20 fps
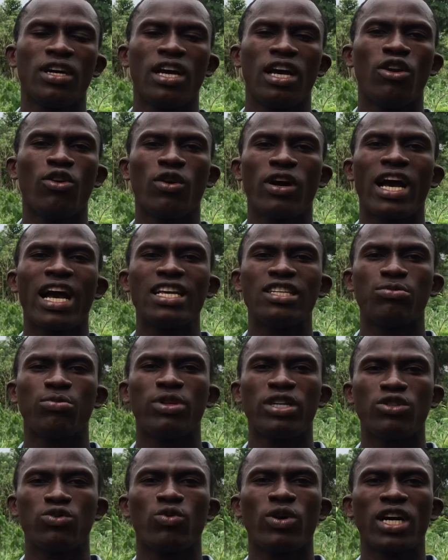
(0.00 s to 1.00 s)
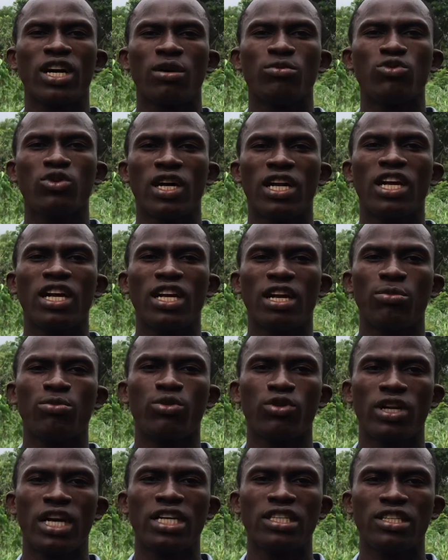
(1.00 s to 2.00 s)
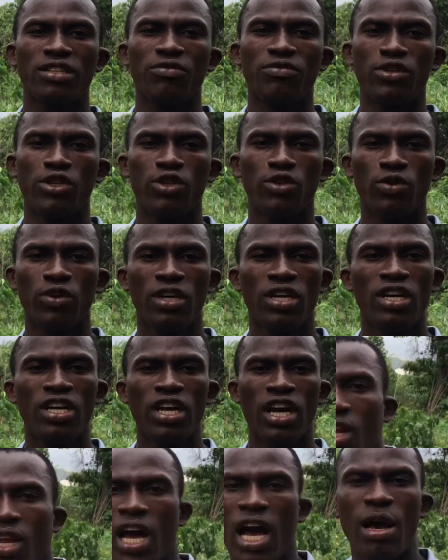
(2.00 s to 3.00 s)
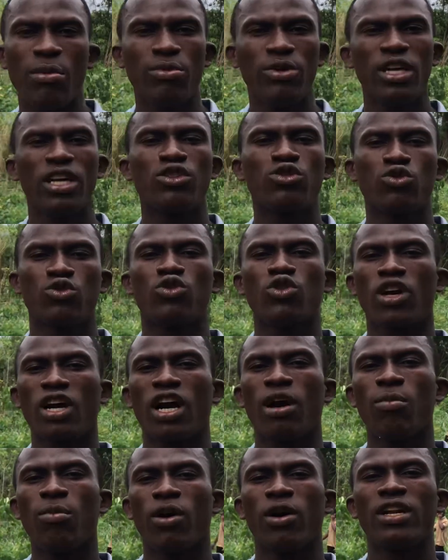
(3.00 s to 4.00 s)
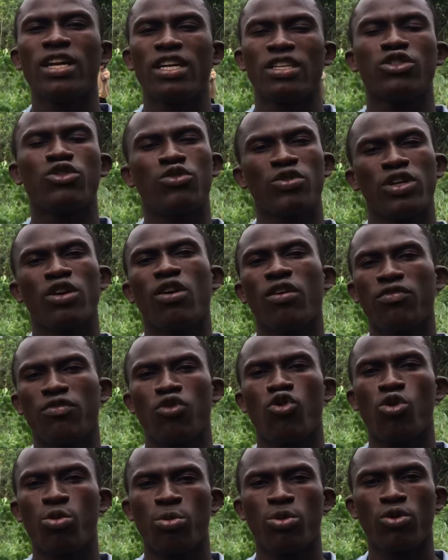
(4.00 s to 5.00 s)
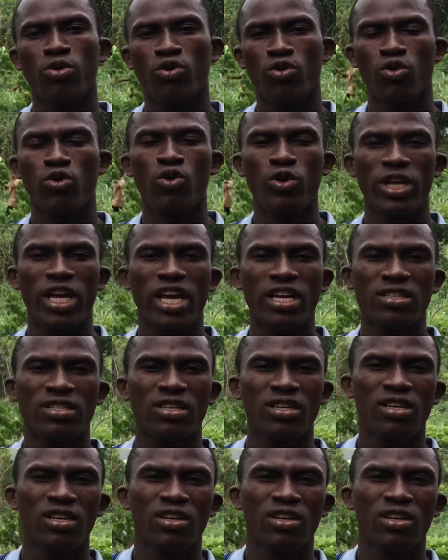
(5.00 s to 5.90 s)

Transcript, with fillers: Hello guys, please welcome to another product TV. I'm here to talk about the tree of hope. Oh yes.